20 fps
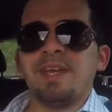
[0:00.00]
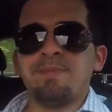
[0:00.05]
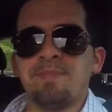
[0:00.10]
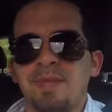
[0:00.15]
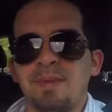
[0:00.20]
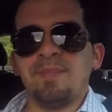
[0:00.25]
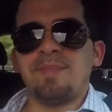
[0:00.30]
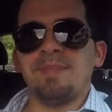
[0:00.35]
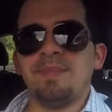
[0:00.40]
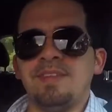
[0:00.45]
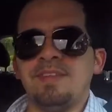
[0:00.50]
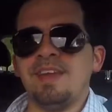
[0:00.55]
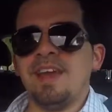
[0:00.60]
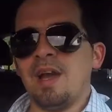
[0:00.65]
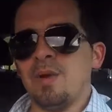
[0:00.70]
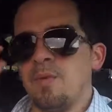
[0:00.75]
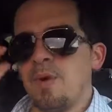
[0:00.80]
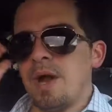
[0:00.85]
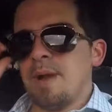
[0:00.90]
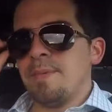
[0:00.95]
the
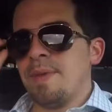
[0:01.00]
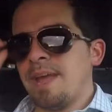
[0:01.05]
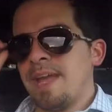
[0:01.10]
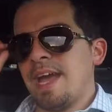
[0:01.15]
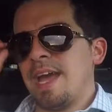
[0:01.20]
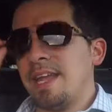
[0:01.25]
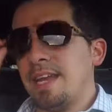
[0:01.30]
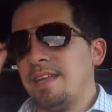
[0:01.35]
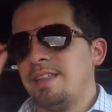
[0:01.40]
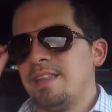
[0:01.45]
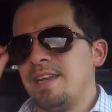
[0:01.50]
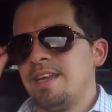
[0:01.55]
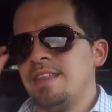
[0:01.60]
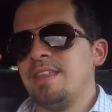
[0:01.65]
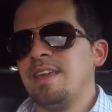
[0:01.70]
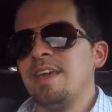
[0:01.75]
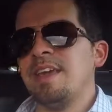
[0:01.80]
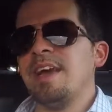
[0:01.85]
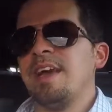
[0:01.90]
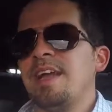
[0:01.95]
DIY mechanic that I
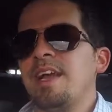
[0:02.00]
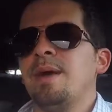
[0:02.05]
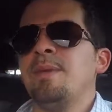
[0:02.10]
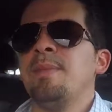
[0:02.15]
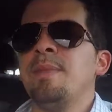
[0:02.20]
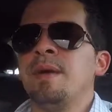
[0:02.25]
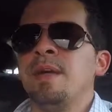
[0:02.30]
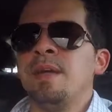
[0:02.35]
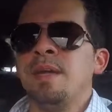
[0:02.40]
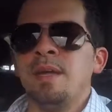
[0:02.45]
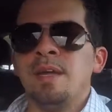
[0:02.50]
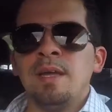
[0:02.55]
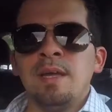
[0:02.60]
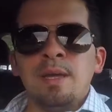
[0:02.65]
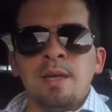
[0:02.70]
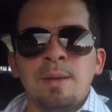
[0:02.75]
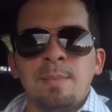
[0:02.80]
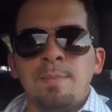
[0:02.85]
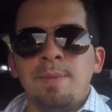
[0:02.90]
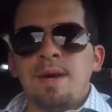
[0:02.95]
think I
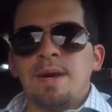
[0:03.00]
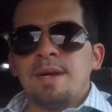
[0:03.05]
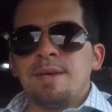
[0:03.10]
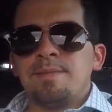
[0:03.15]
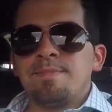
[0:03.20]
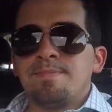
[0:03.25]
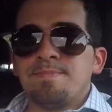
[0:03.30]
am. But